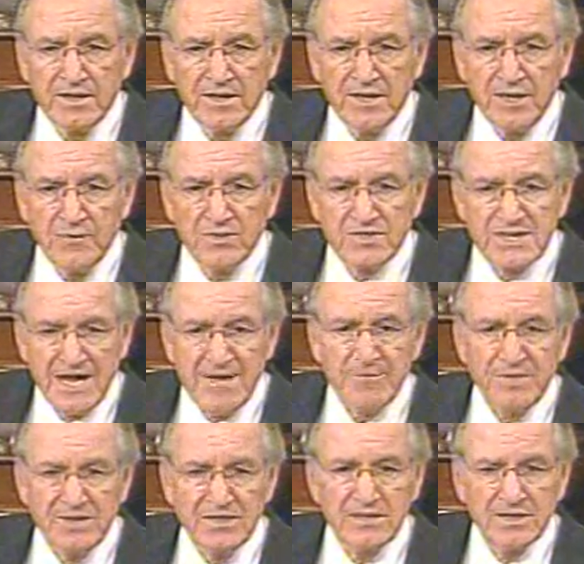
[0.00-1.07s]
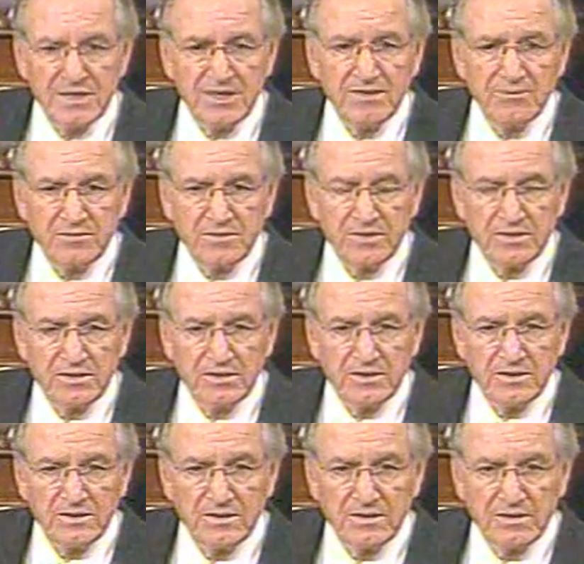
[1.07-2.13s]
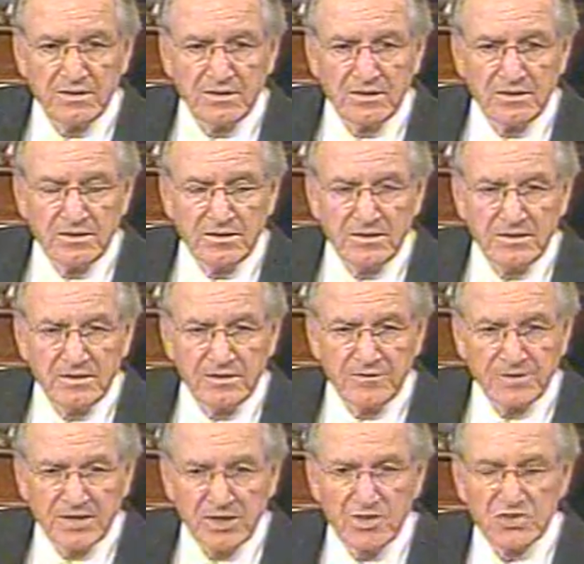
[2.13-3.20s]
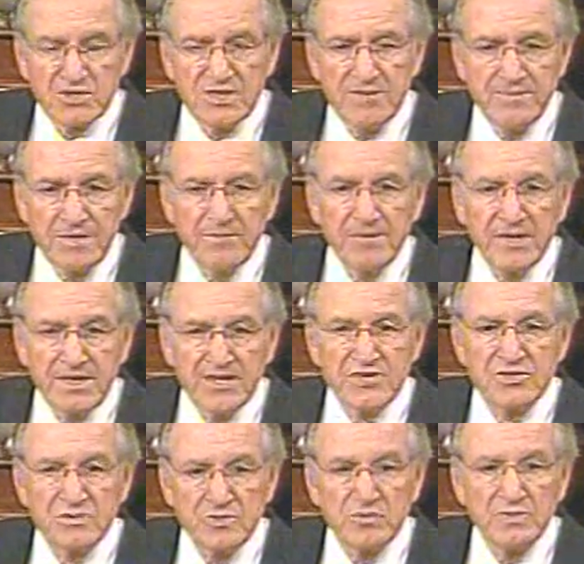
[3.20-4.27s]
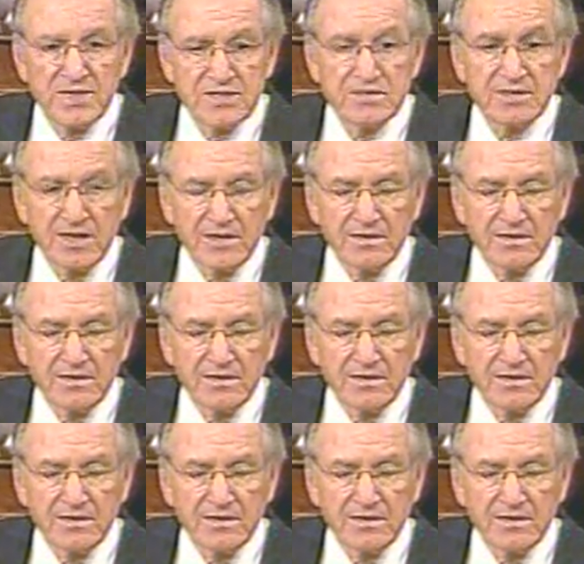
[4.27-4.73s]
and what's happening to them? The Mikulski amendment begins to address that